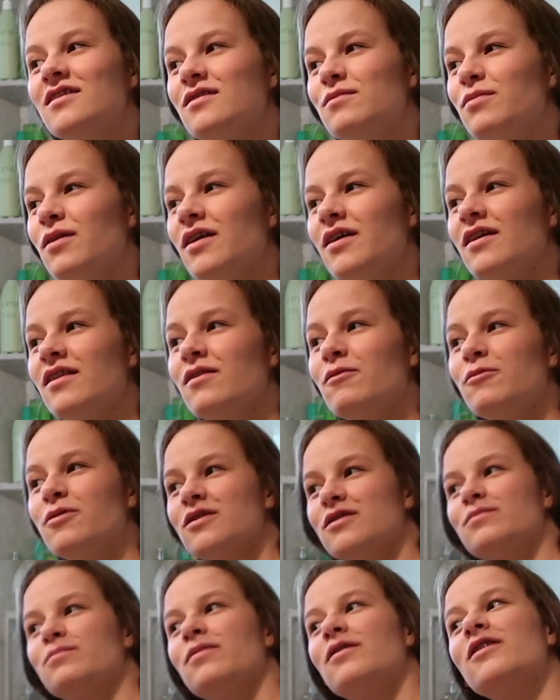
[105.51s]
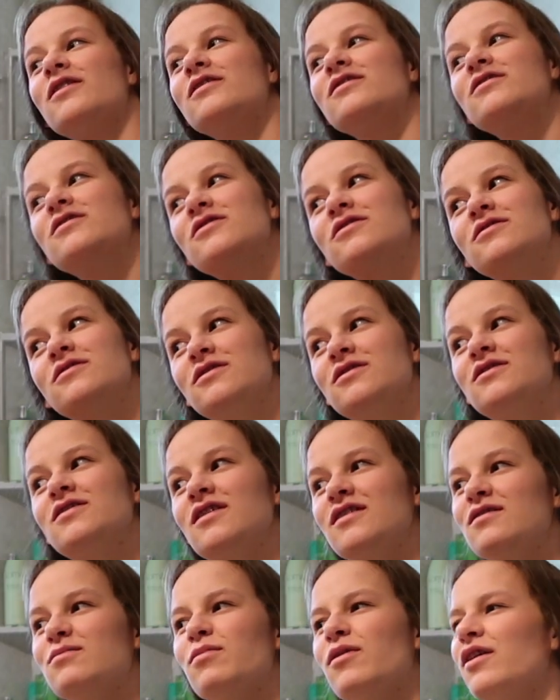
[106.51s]
It's probably the worst part, is just
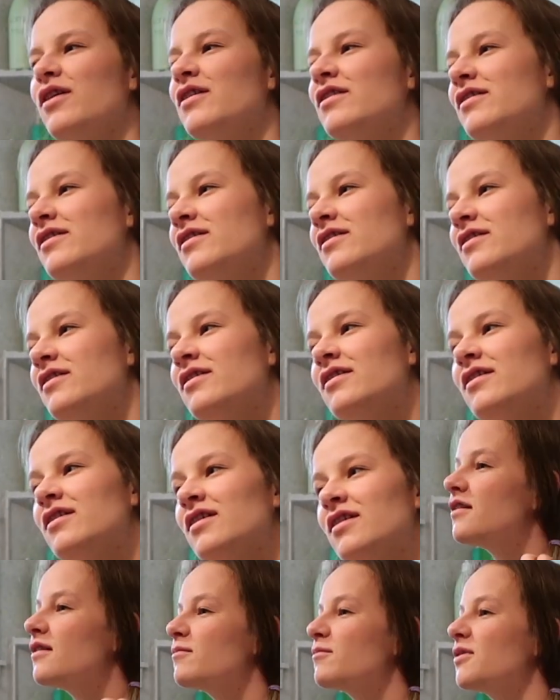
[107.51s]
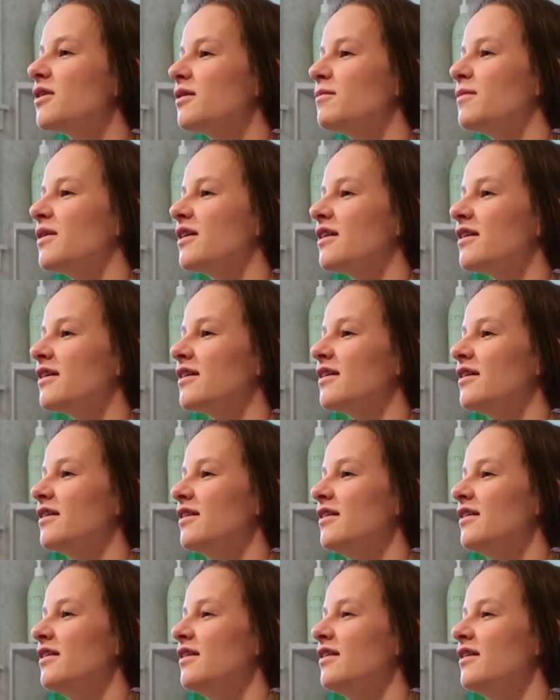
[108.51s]
this part. I'm gonna make it a
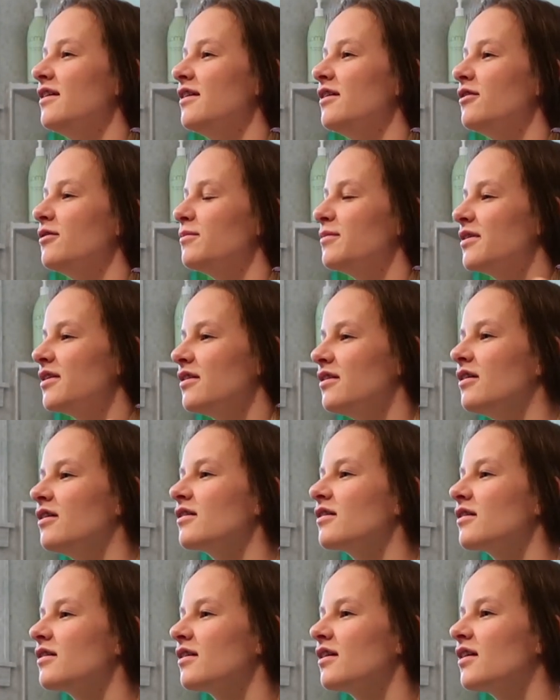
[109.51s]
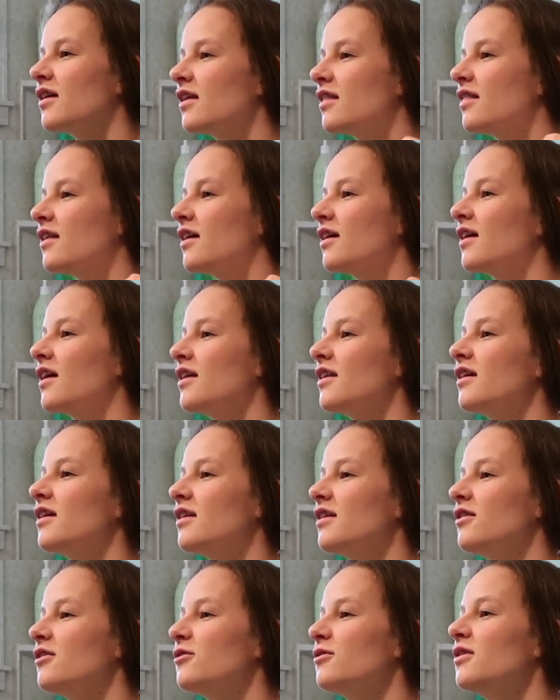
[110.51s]
little bit longer than I think I
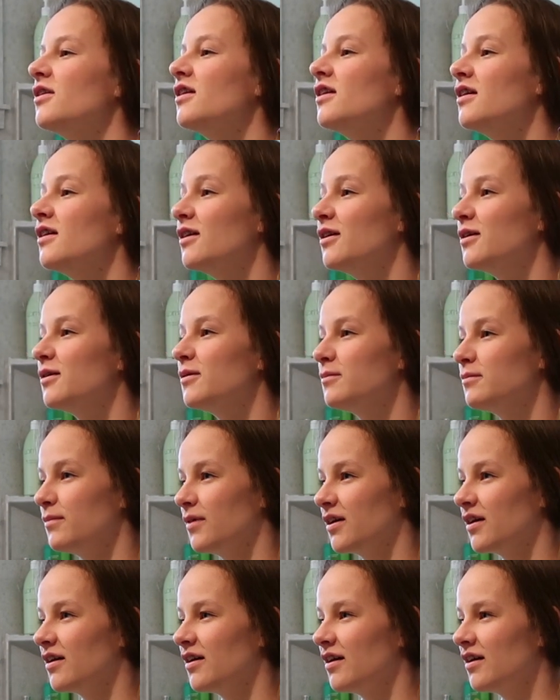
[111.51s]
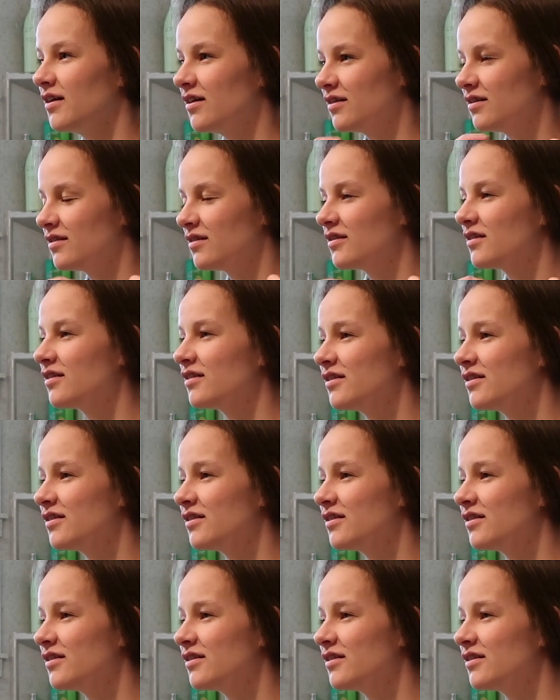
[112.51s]
need to, because,